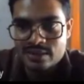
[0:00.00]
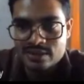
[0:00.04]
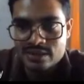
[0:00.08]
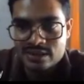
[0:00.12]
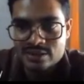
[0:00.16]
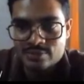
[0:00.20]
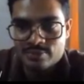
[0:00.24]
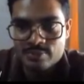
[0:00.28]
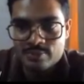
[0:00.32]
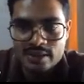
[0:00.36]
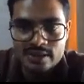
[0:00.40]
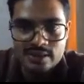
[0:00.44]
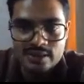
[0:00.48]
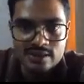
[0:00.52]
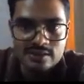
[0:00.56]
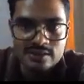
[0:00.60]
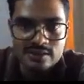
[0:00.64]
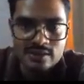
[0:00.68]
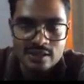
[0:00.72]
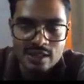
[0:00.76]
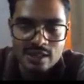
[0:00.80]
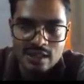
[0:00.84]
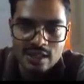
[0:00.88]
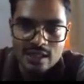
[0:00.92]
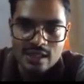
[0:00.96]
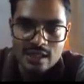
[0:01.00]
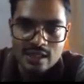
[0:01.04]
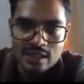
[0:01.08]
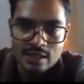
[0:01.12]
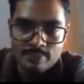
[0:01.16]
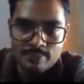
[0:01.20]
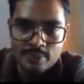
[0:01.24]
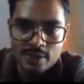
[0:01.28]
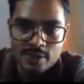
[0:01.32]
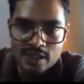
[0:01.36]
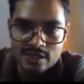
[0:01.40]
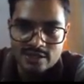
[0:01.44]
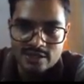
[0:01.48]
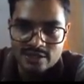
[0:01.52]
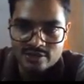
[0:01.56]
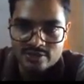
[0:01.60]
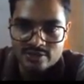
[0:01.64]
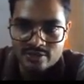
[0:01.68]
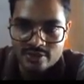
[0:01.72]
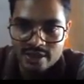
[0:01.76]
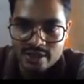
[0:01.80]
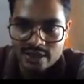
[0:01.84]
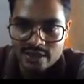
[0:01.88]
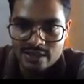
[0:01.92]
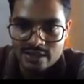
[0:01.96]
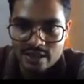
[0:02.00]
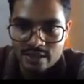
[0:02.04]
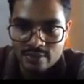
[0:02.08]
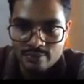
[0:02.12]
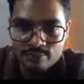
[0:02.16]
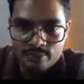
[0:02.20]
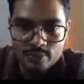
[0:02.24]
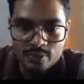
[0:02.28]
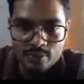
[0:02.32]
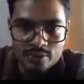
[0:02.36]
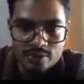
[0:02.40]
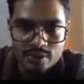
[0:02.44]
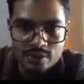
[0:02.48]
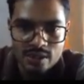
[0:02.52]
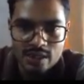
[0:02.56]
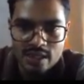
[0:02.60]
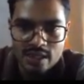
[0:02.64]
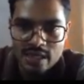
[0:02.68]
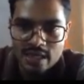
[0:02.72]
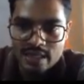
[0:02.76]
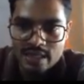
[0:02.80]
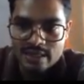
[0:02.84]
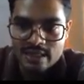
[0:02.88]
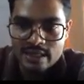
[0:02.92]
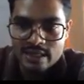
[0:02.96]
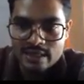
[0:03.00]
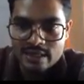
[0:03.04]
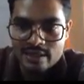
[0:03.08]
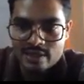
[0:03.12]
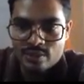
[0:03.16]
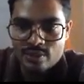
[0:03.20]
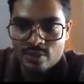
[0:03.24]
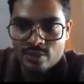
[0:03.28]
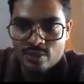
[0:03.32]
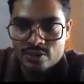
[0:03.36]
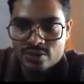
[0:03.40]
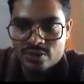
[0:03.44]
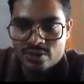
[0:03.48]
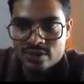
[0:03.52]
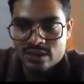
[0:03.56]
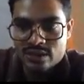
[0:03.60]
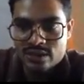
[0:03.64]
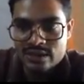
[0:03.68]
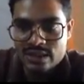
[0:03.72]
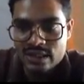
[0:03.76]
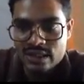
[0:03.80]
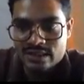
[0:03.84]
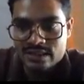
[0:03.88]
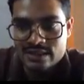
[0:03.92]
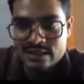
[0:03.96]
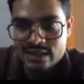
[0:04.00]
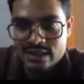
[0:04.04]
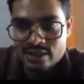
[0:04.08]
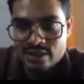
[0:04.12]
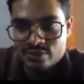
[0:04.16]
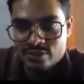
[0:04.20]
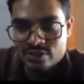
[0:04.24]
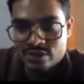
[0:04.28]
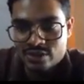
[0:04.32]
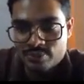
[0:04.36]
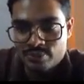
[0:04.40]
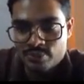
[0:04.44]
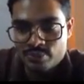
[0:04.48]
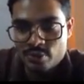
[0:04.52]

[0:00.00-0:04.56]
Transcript: but this button, a PLC is reading the input and then it goes it executes the